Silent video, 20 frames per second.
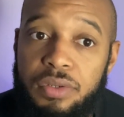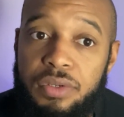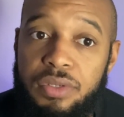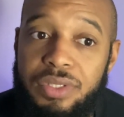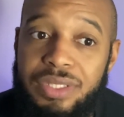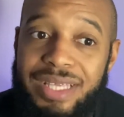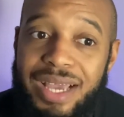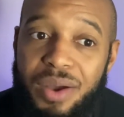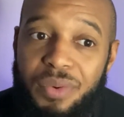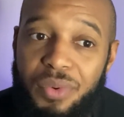
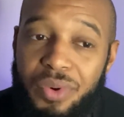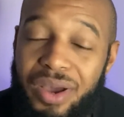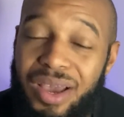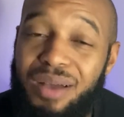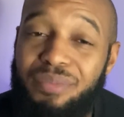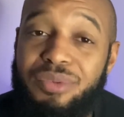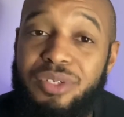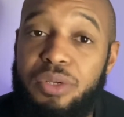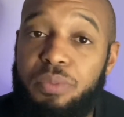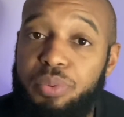that will
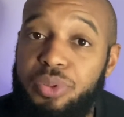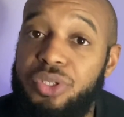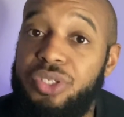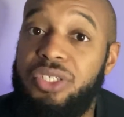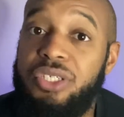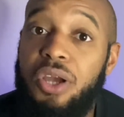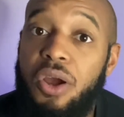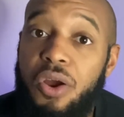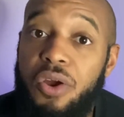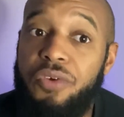help to
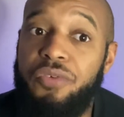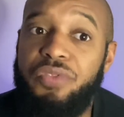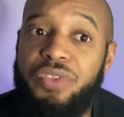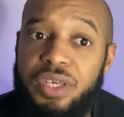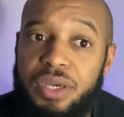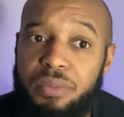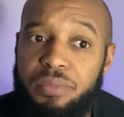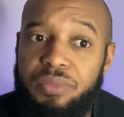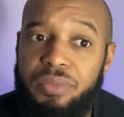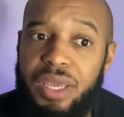preserve
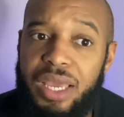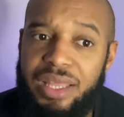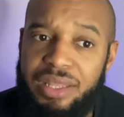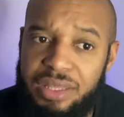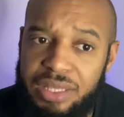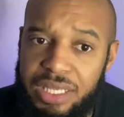them in